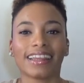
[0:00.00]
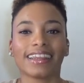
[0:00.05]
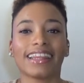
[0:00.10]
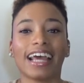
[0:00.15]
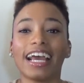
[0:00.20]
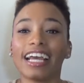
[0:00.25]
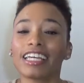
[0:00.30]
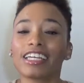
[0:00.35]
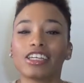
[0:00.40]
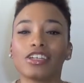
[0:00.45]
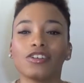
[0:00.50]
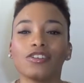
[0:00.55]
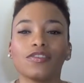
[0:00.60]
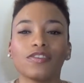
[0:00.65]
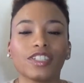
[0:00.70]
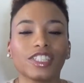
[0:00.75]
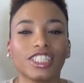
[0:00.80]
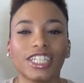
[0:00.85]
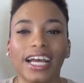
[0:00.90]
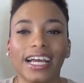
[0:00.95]
Thank you
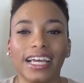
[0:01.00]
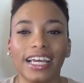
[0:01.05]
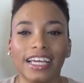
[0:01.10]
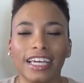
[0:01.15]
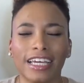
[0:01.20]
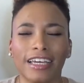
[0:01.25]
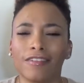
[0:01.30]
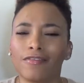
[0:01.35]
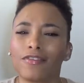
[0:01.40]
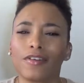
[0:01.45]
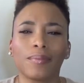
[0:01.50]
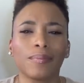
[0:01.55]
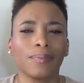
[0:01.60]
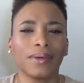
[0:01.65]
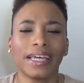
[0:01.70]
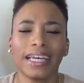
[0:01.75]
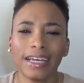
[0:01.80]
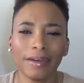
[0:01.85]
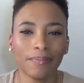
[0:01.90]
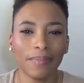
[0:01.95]
for checking in, for
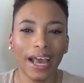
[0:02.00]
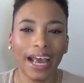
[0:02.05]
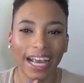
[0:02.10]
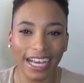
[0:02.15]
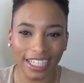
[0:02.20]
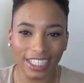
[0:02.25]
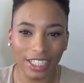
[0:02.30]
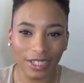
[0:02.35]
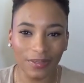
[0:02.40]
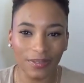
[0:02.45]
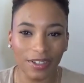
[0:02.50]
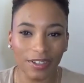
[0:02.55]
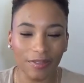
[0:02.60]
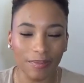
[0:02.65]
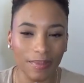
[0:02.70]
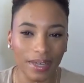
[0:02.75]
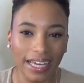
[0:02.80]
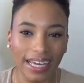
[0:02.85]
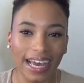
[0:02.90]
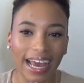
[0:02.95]
being patient with
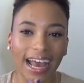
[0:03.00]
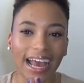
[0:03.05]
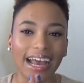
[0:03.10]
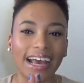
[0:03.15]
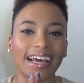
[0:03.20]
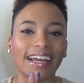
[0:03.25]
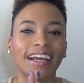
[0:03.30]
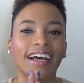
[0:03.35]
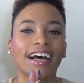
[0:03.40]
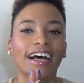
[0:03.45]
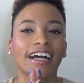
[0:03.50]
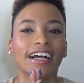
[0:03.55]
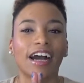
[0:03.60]
me and